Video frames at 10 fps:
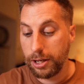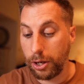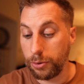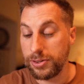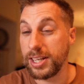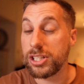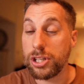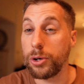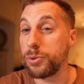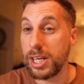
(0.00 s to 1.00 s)
Going on to the
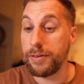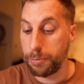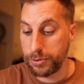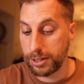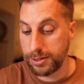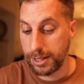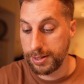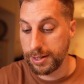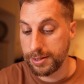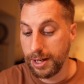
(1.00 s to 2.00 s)
external TV or projector
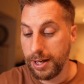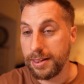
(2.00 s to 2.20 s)
settings,